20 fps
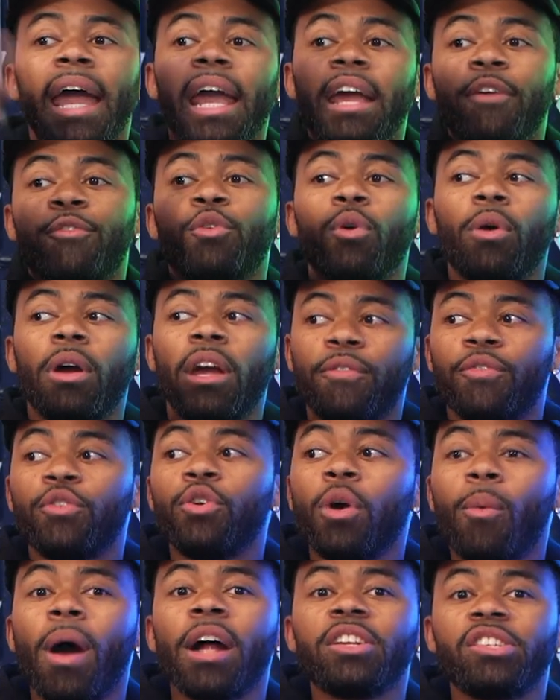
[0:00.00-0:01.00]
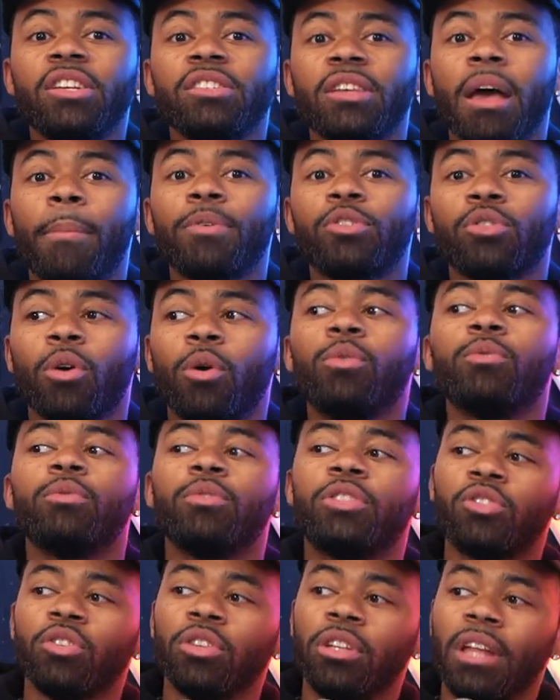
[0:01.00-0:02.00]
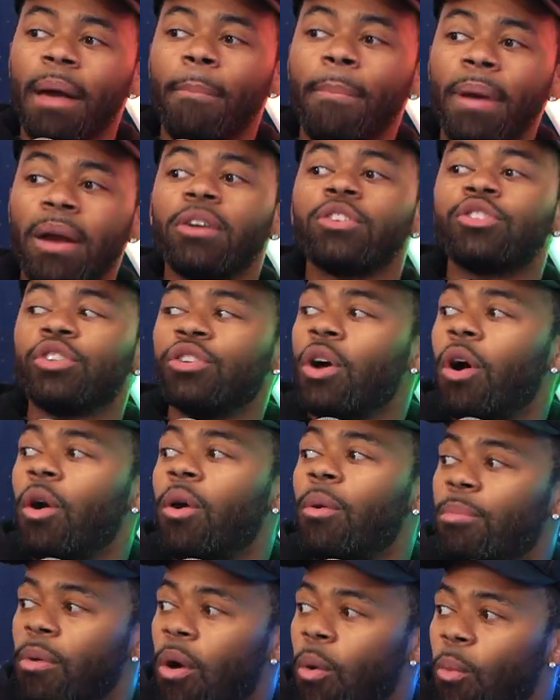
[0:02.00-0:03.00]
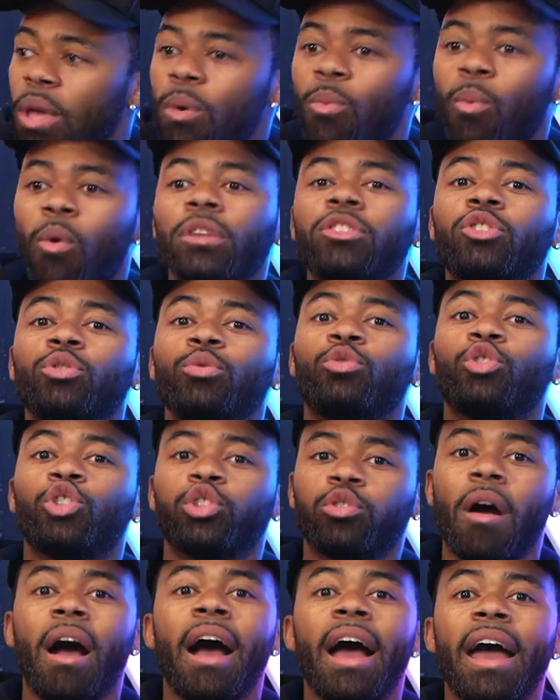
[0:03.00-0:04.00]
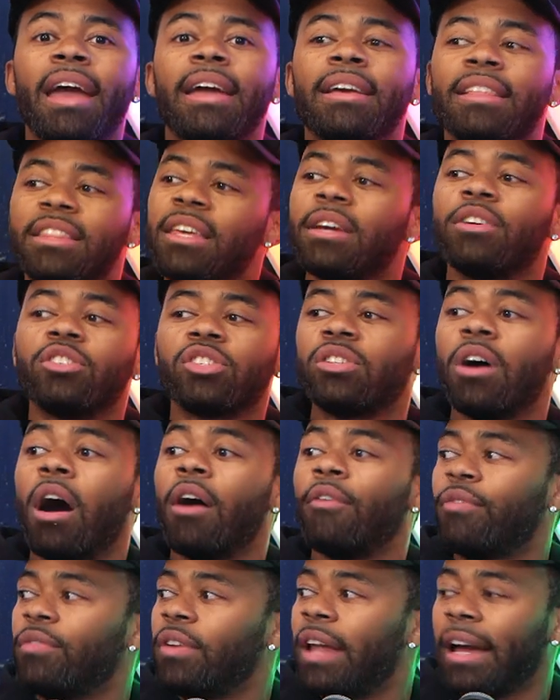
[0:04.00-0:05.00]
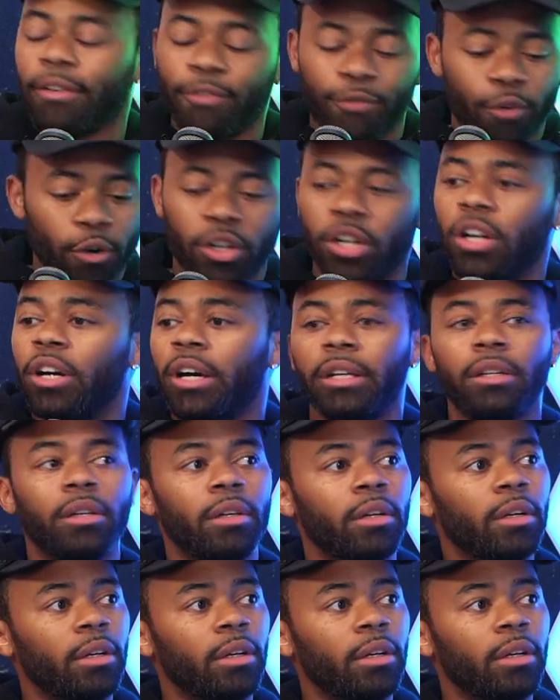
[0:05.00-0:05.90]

If you're if you're watching this episode, let Behringer know, bro. We want to try yeah. their stuff. Like, and we're good.